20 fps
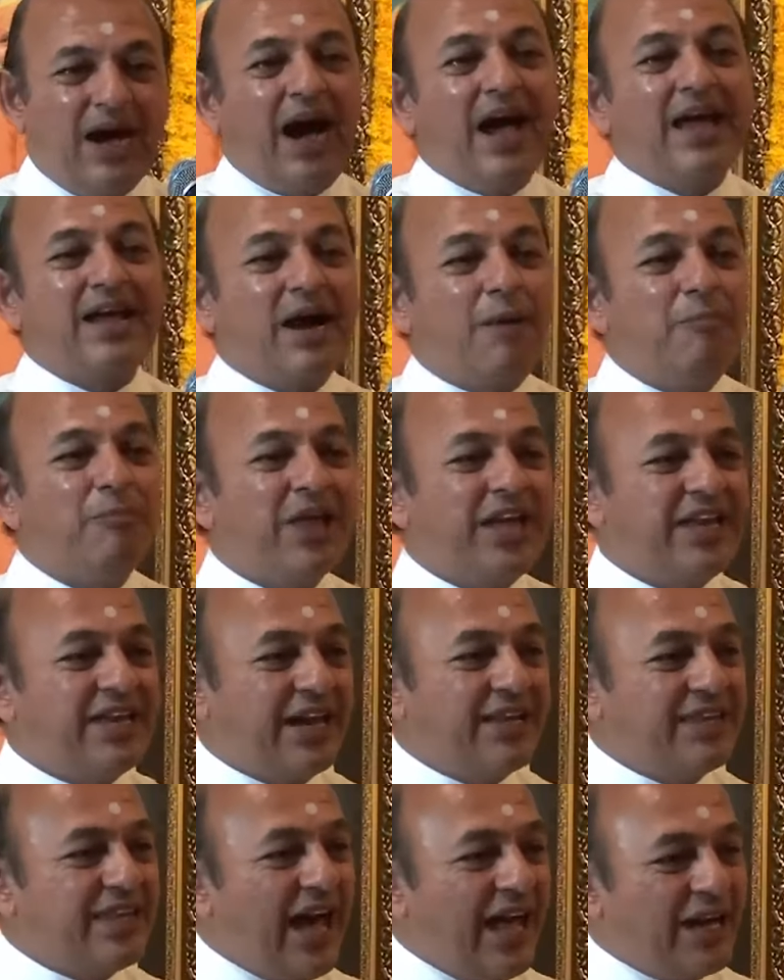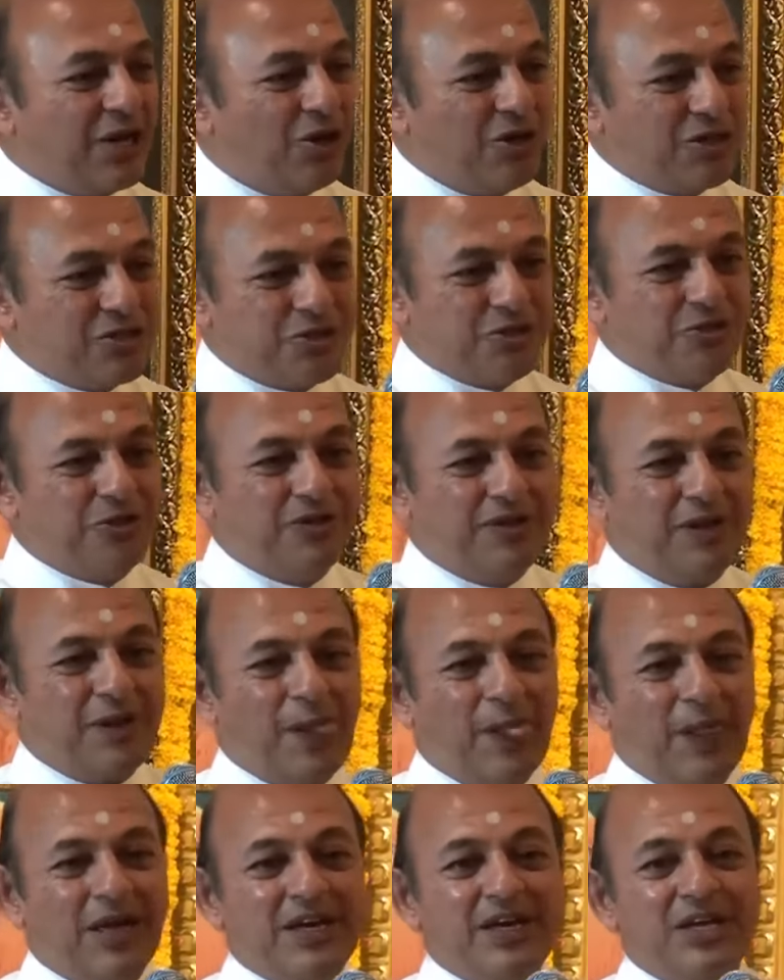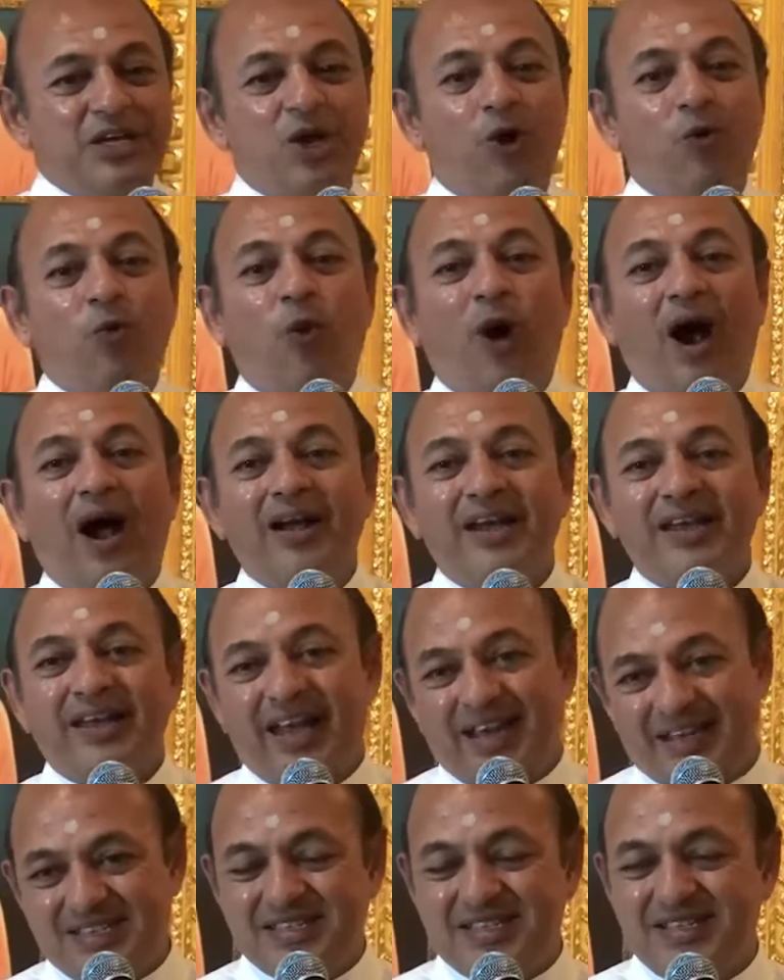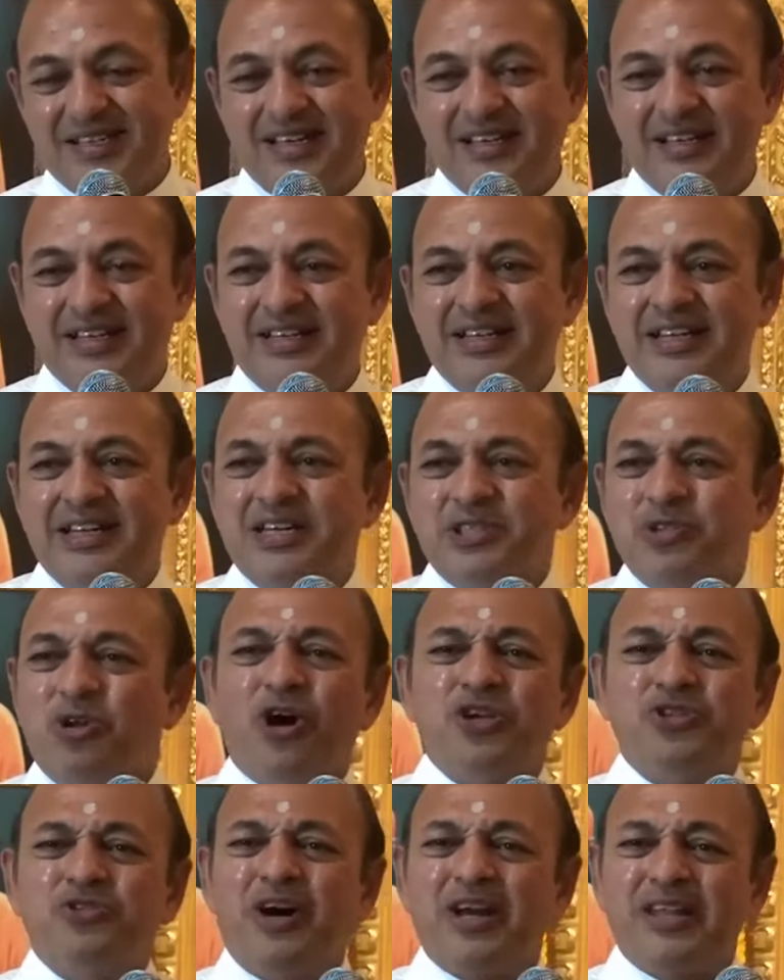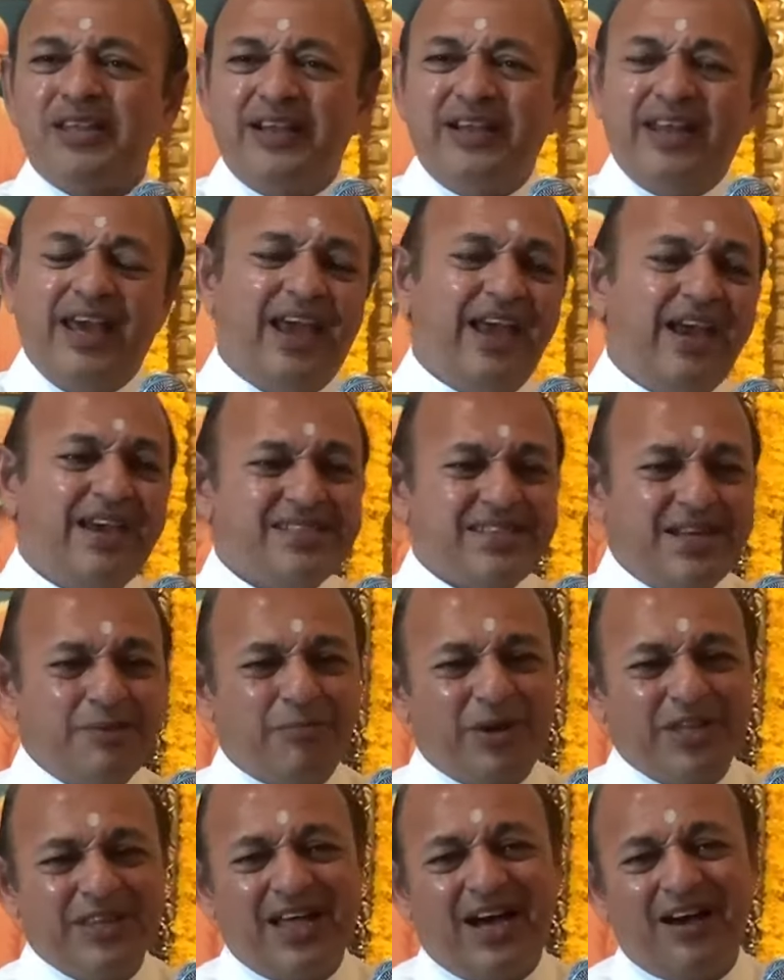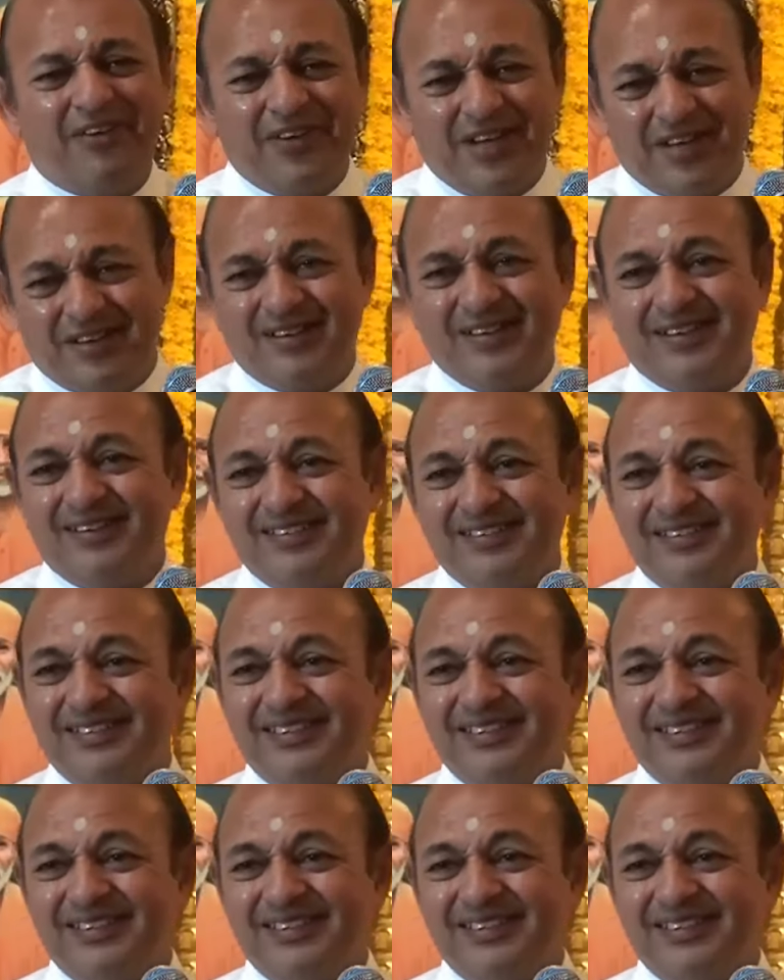I completed that also. Now what next? Those were the days in Vrindavan,